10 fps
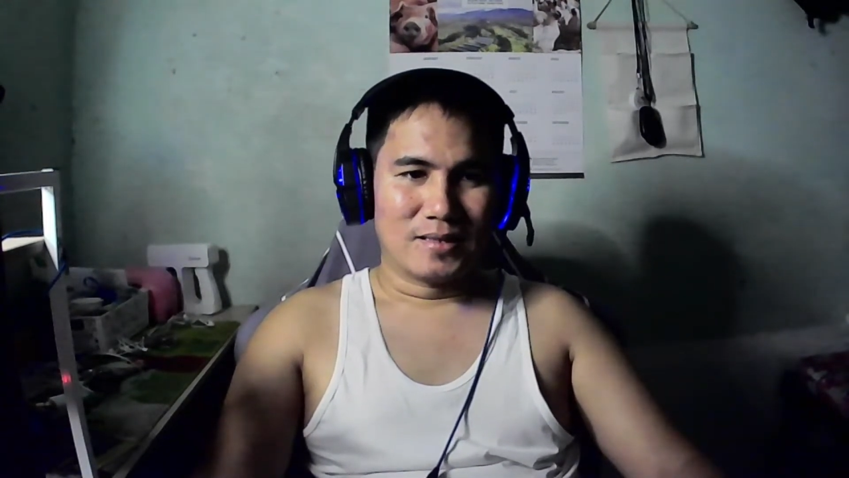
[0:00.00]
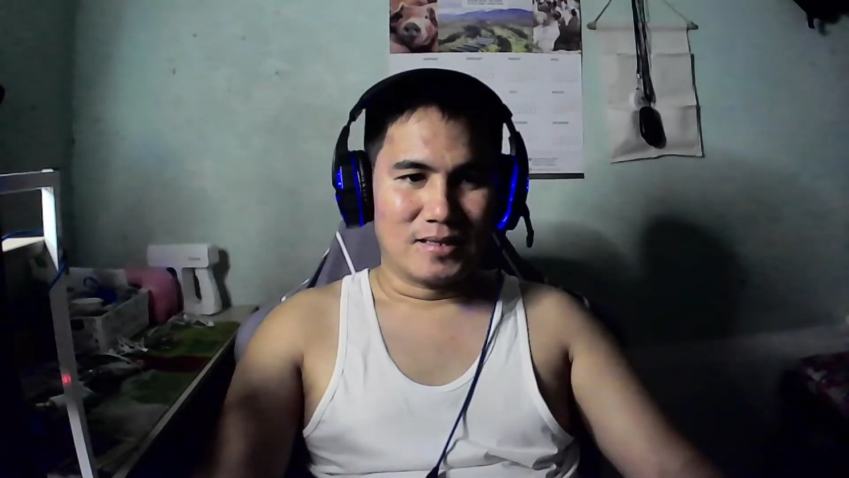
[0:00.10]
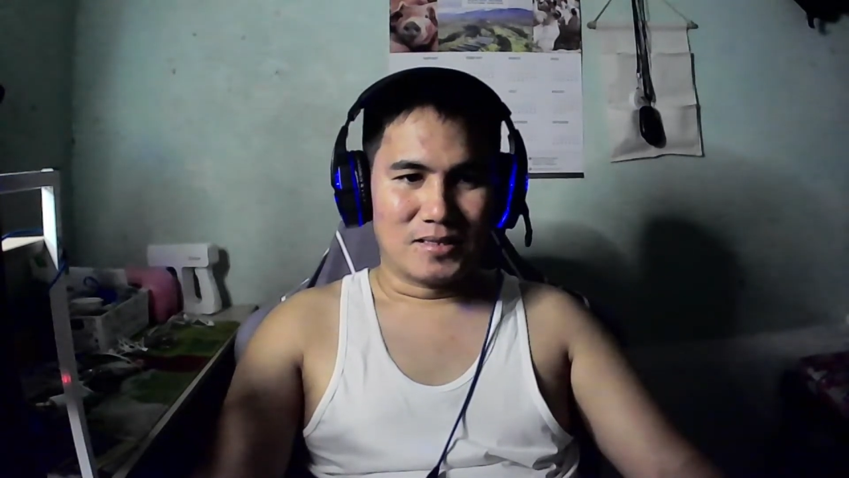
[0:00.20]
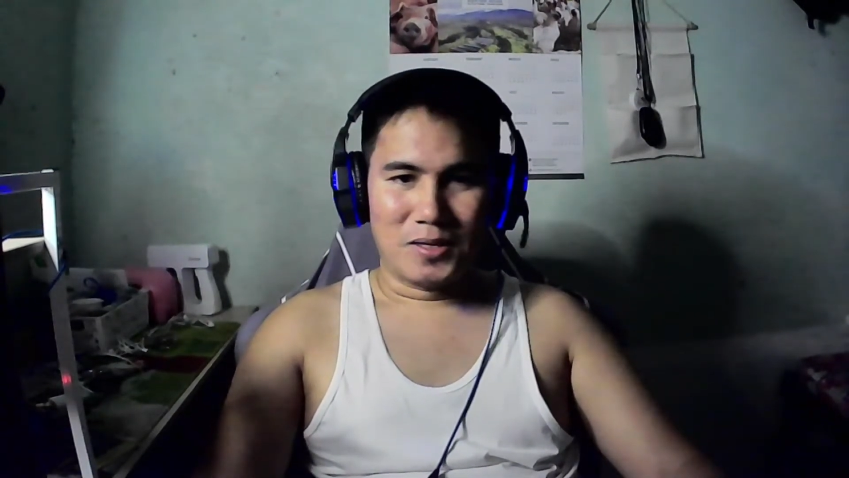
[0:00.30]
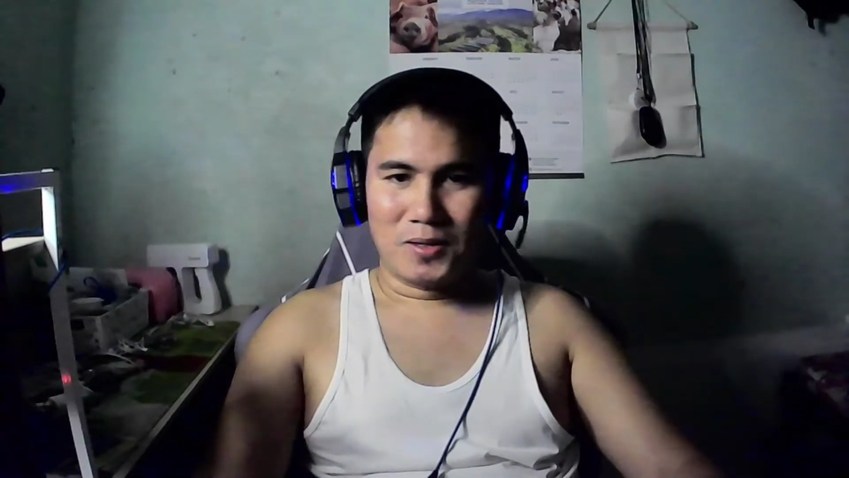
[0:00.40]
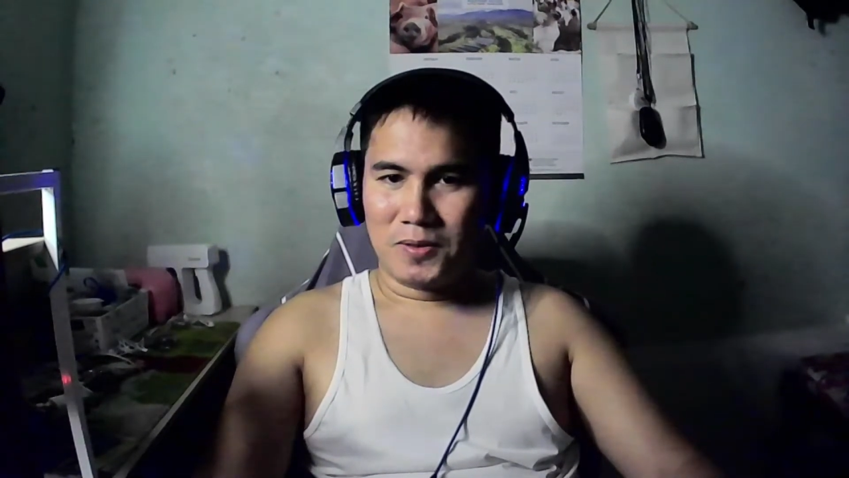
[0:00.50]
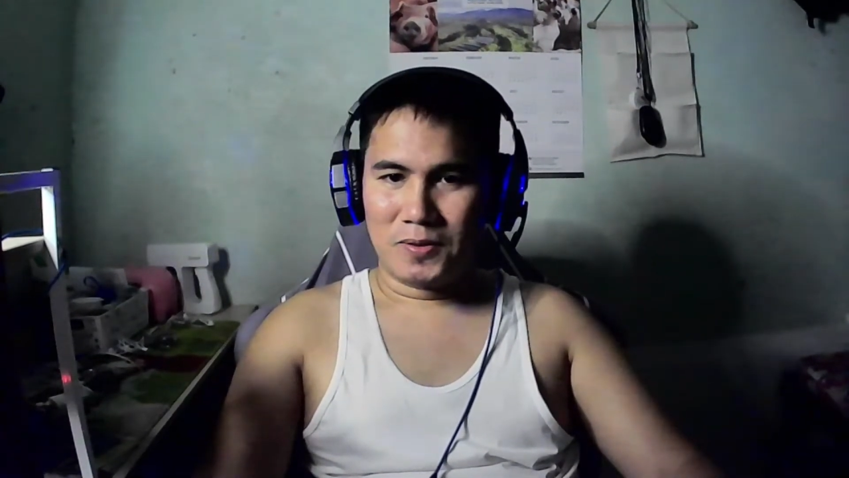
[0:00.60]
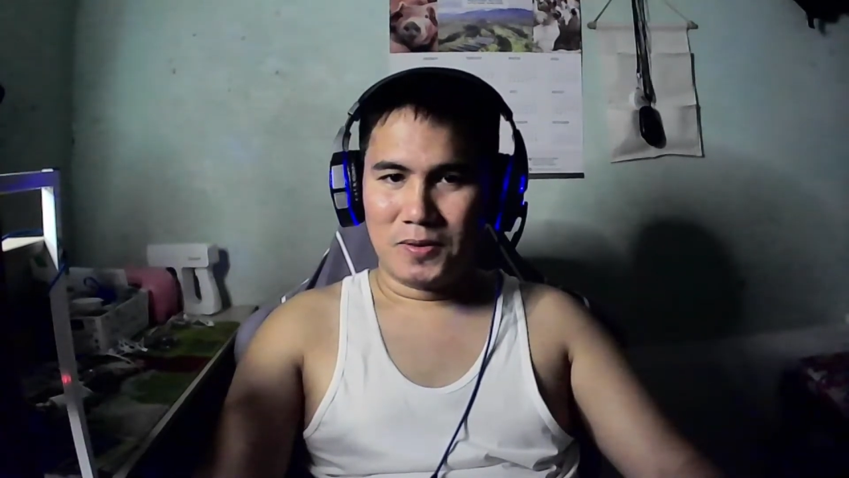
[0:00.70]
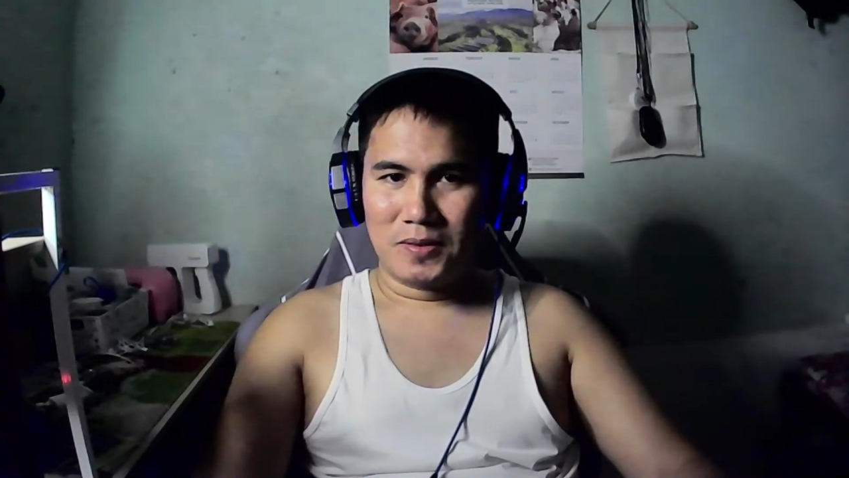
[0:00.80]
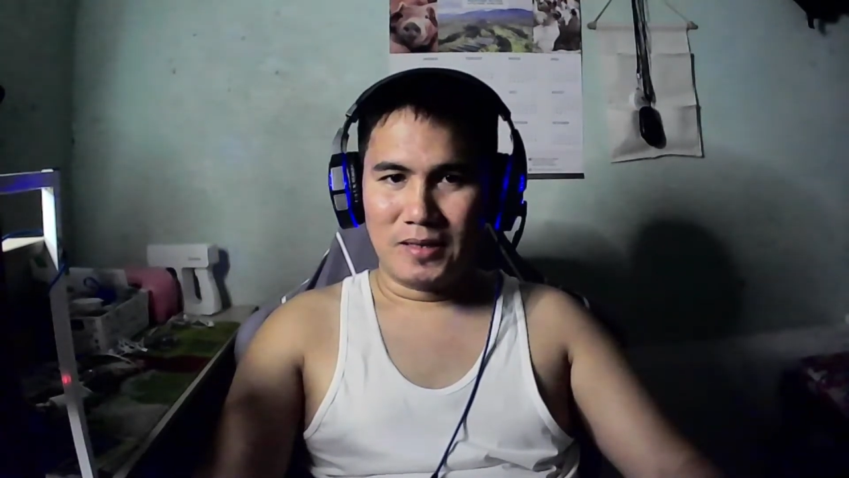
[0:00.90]

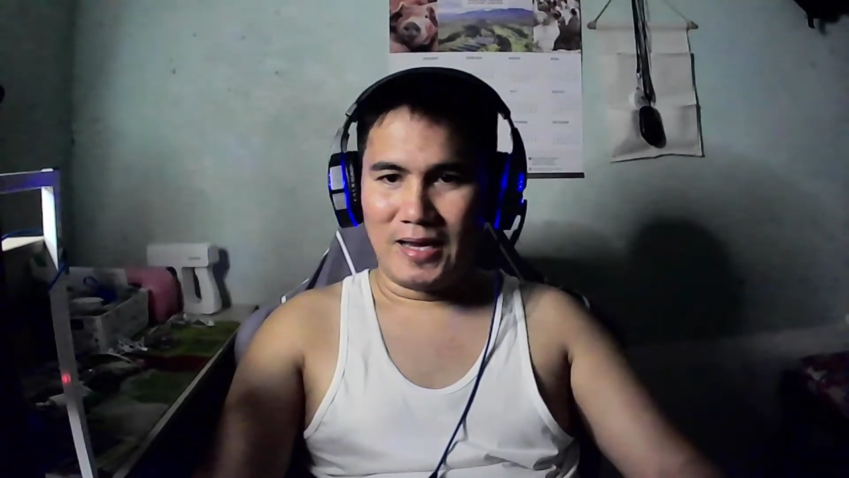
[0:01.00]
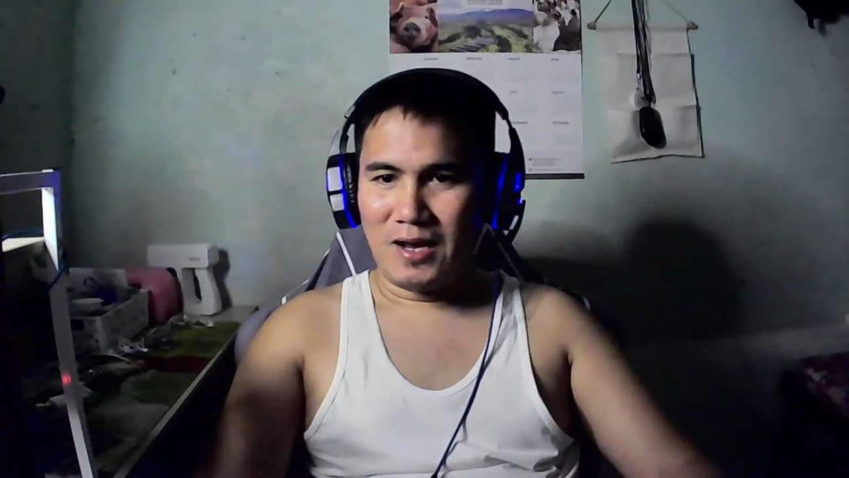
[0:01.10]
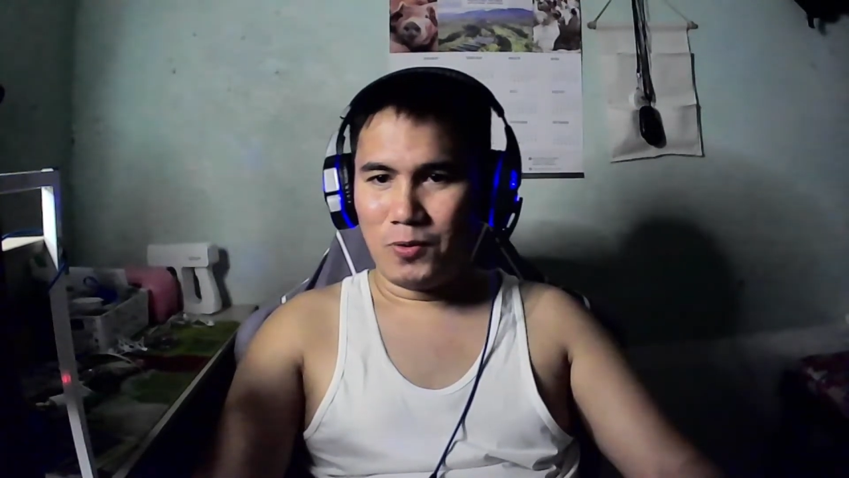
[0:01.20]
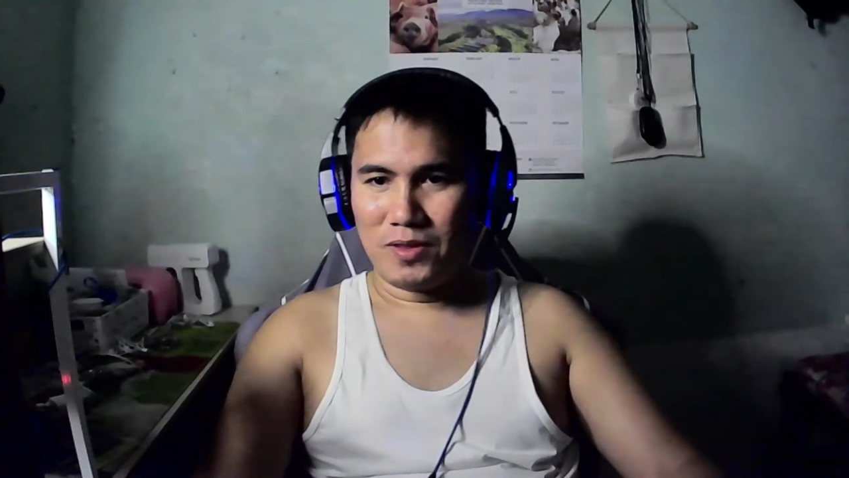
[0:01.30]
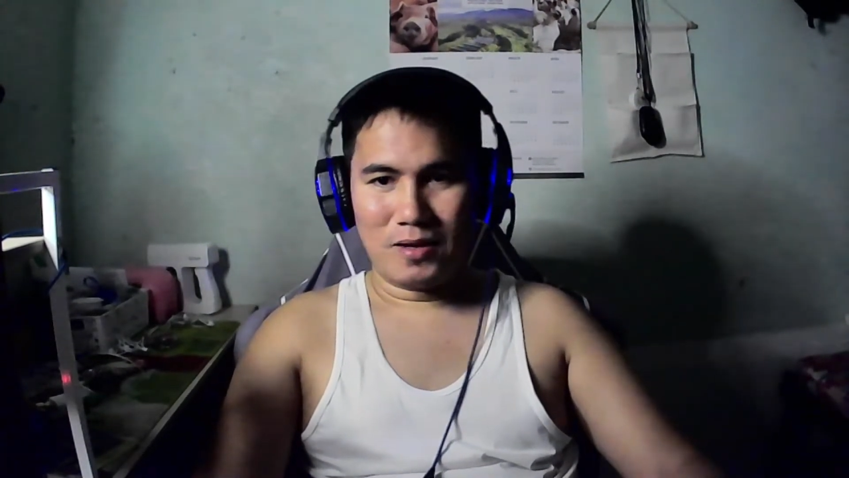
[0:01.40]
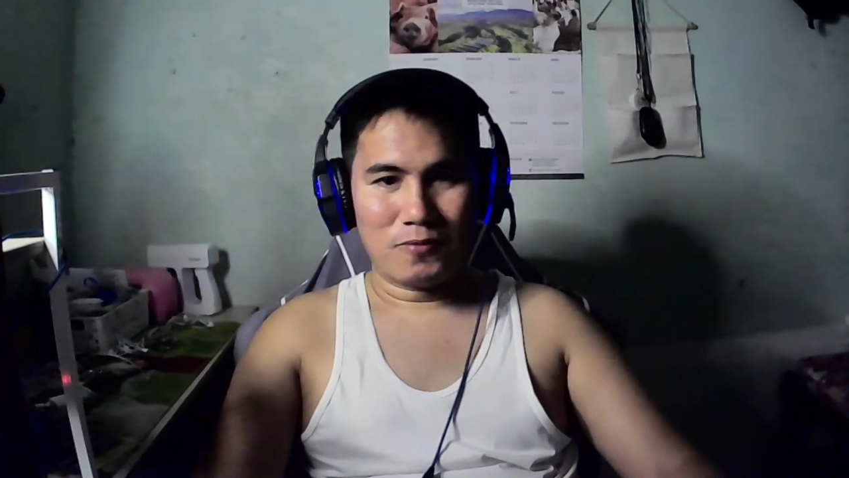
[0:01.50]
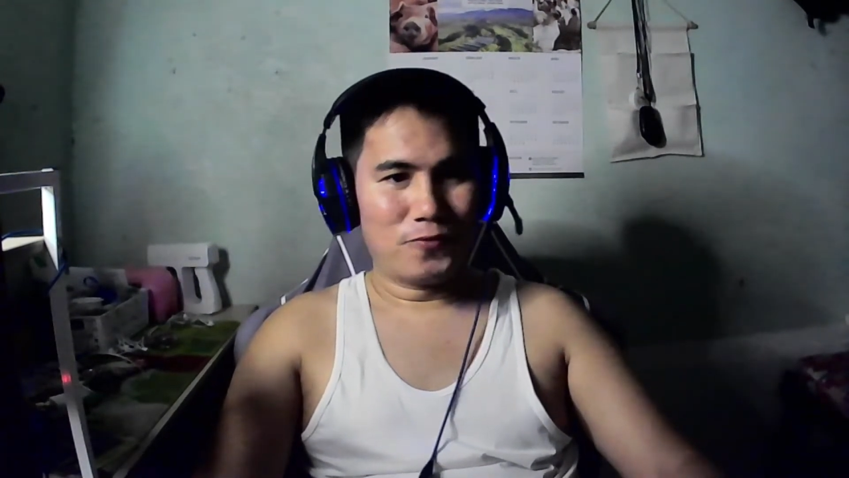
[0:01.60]
So yeah, without